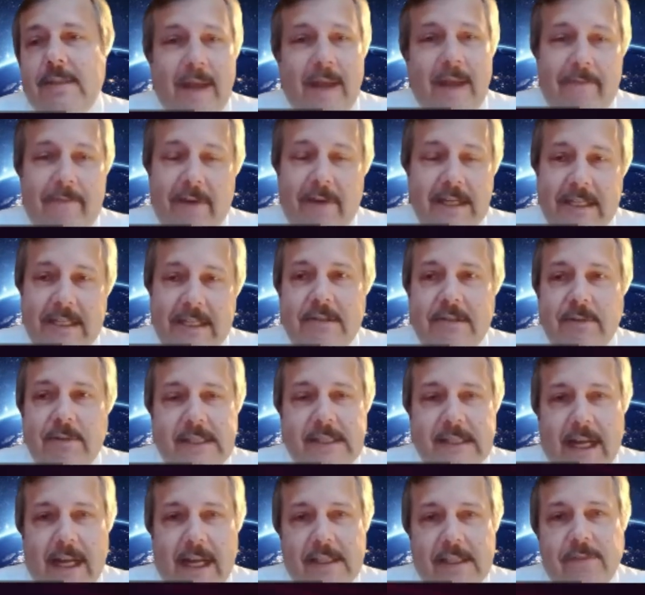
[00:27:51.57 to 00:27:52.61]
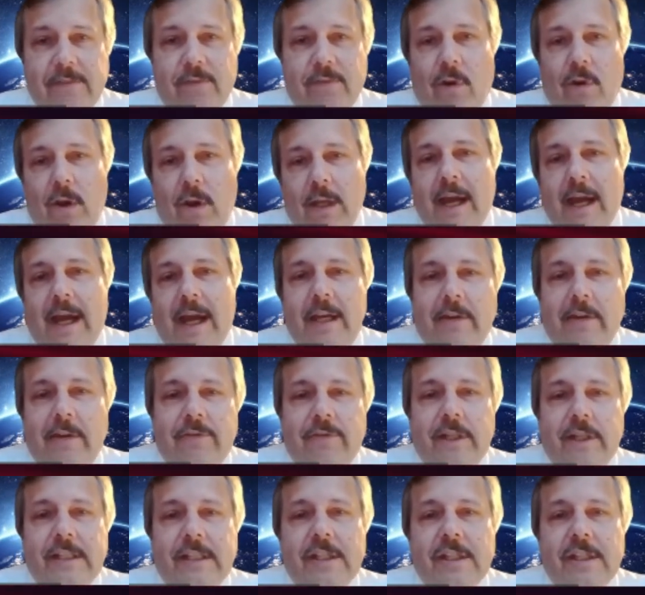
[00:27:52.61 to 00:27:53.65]
We have indeed results for all kinds of
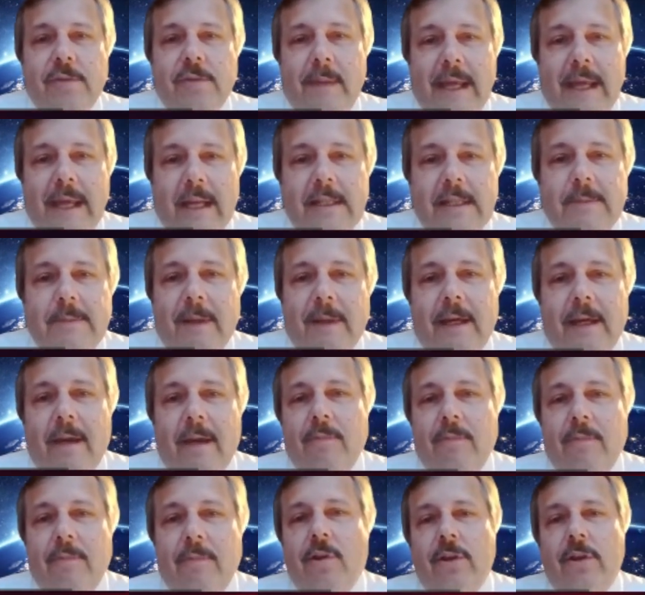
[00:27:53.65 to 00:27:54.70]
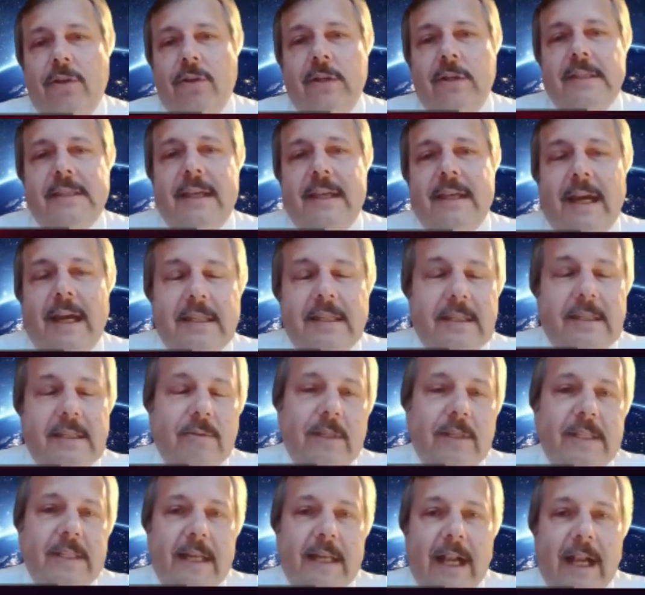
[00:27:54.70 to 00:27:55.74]
transition metals, but I'm going to discuss
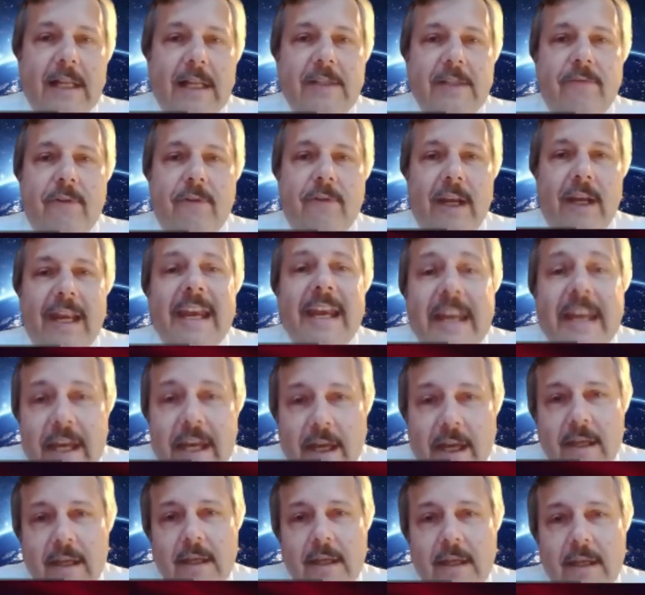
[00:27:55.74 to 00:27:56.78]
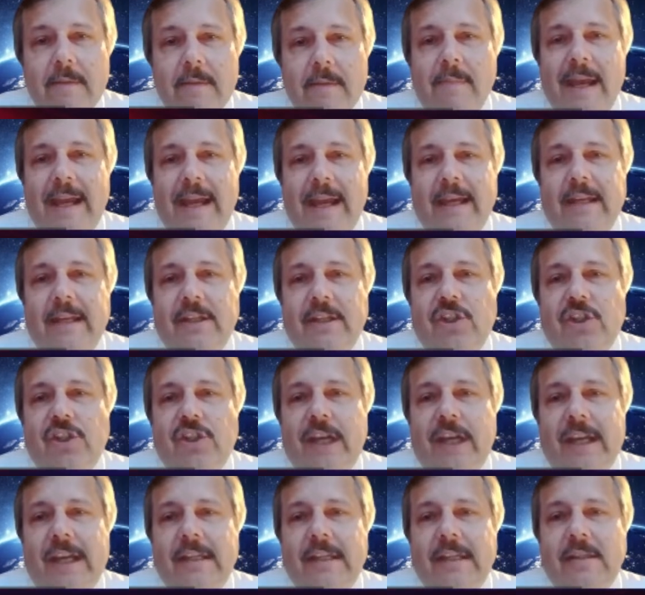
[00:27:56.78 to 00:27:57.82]
results for linear manganese
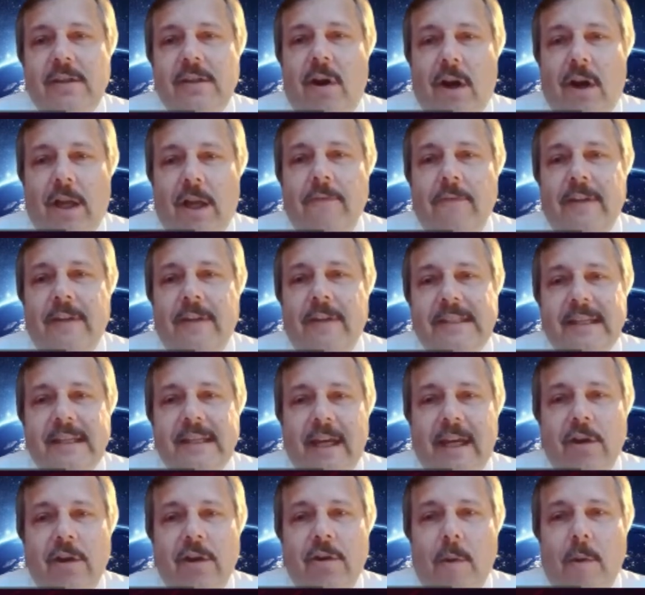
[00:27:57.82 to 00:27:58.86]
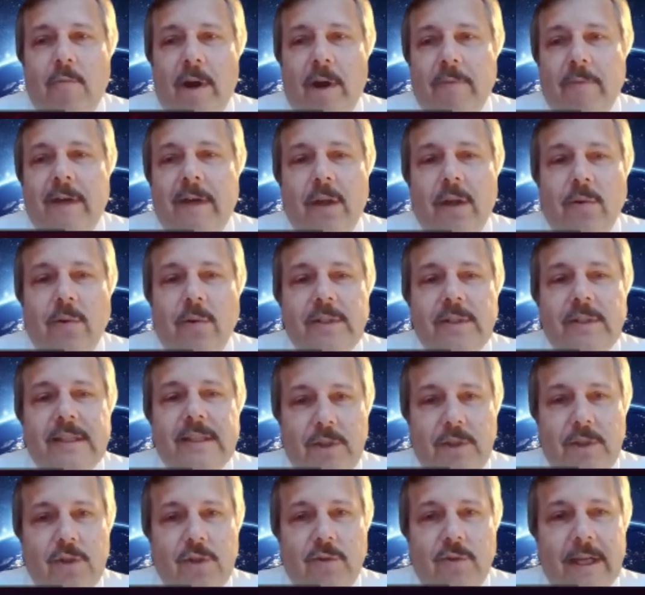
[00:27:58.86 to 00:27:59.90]
chains on this niobium 110
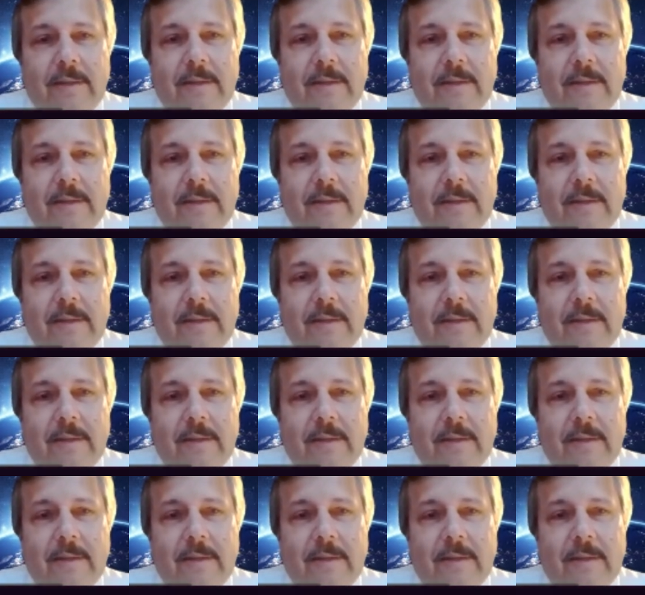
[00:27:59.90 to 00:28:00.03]
substrate.